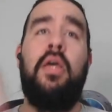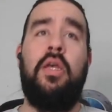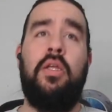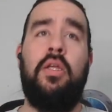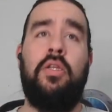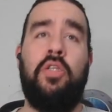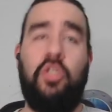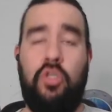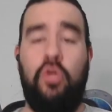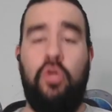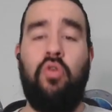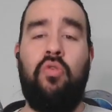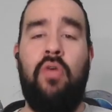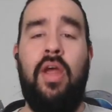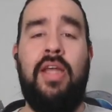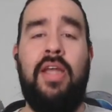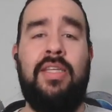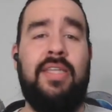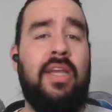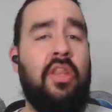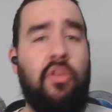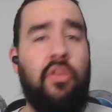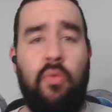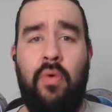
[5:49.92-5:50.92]
Stu
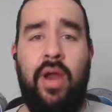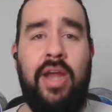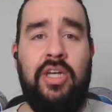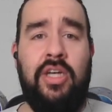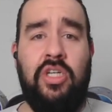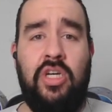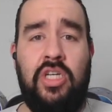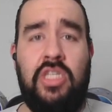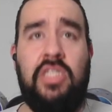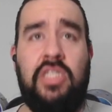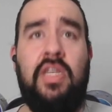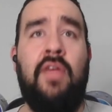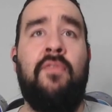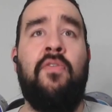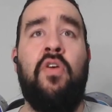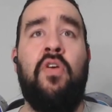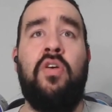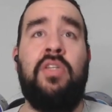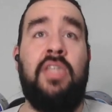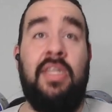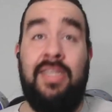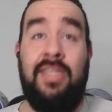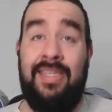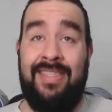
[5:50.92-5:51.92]
Grayson and the Righteous
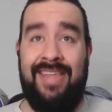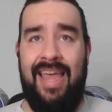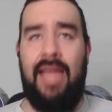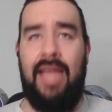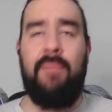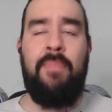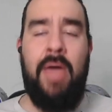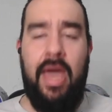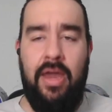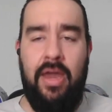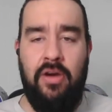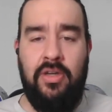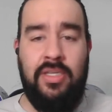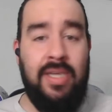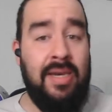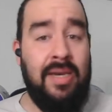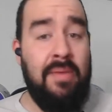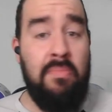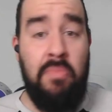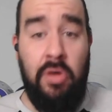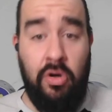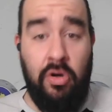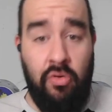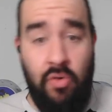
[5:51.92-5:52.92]
versus Zach Patterson,
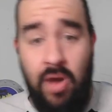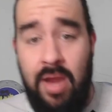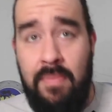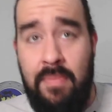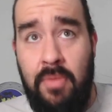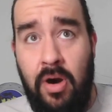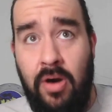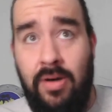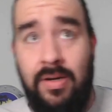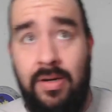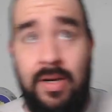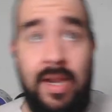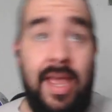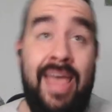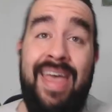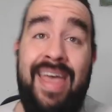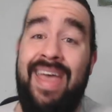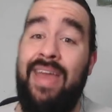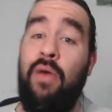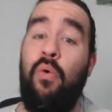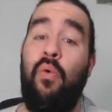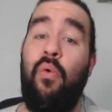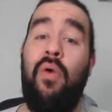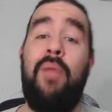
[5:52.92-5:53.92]
McCray Martin,
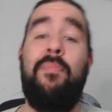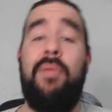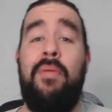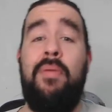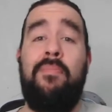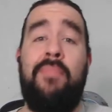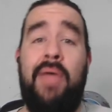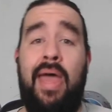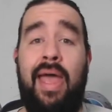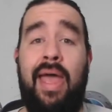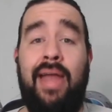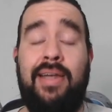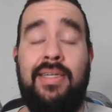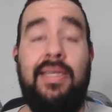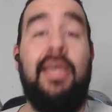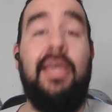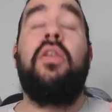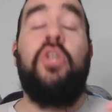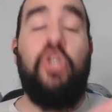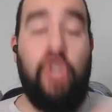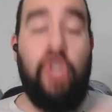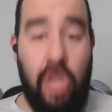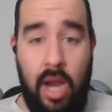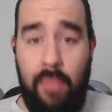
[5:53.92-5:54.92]
and Rip Impact.
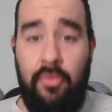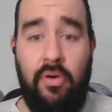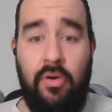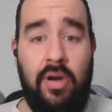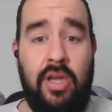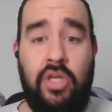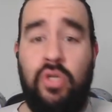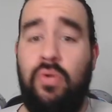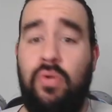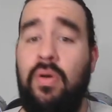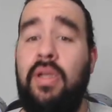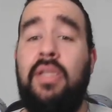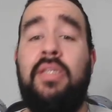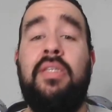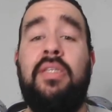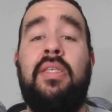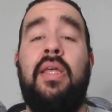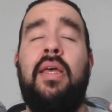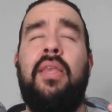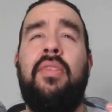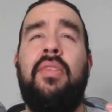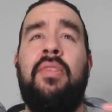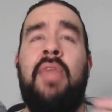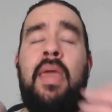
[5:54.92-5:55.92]
Jobber entrance,
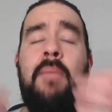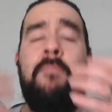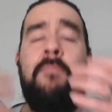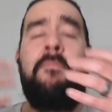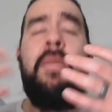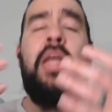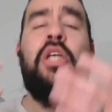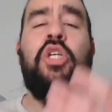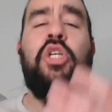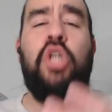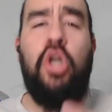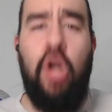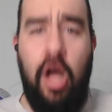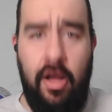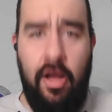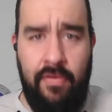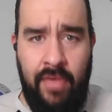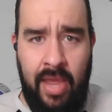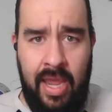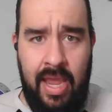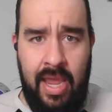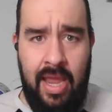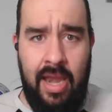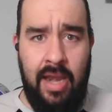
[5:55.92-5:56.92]
they mention
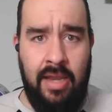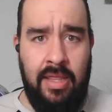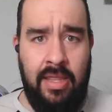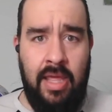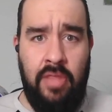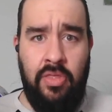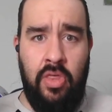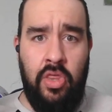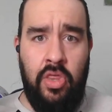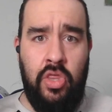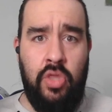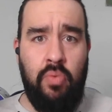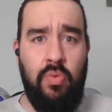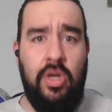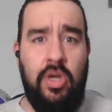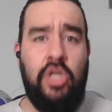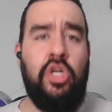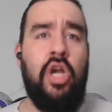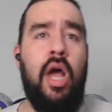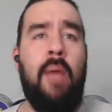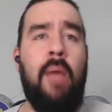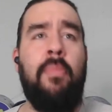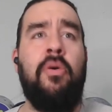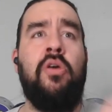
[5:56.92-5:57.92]
offhand that the three
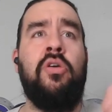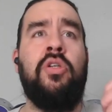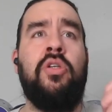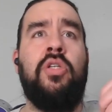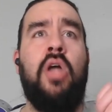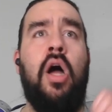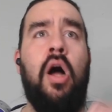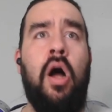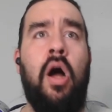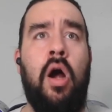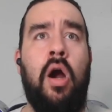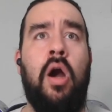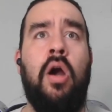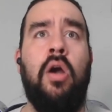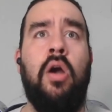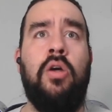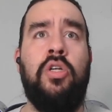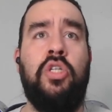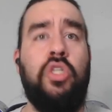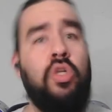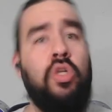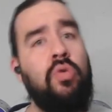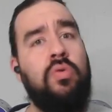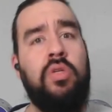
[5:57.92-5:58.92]
jobbers are
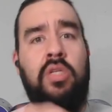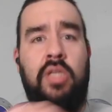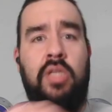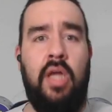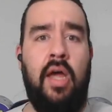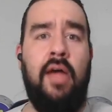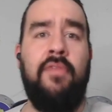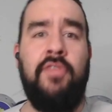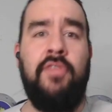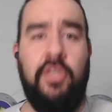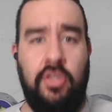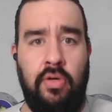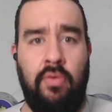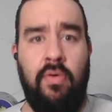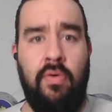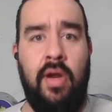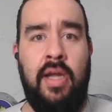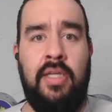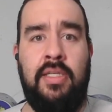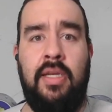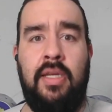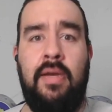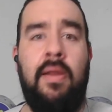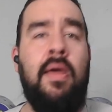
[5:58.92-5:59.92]
students of Stu
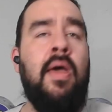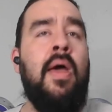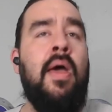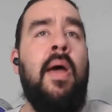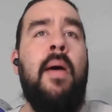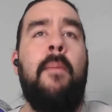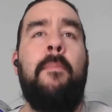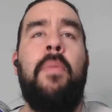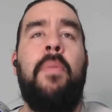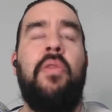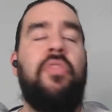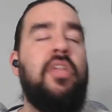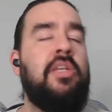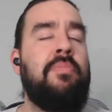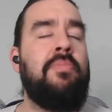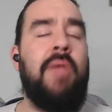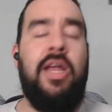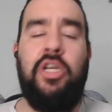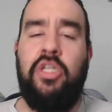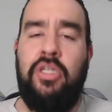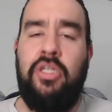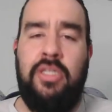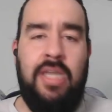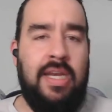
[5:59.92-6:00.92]
Grayson, but this
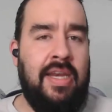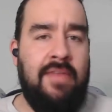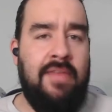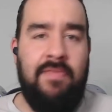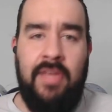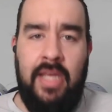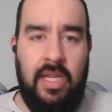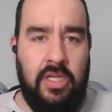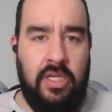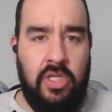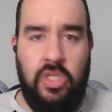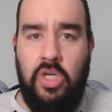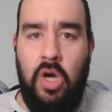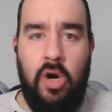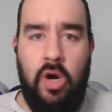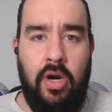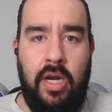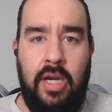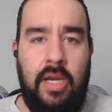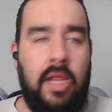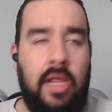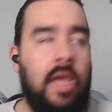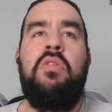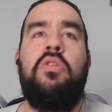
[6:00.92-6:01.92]
match didn't even get
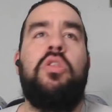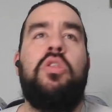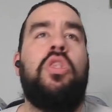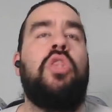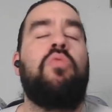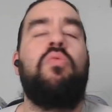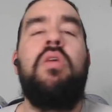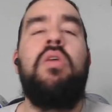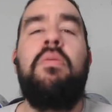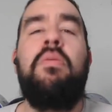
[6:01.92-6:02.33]
started. Three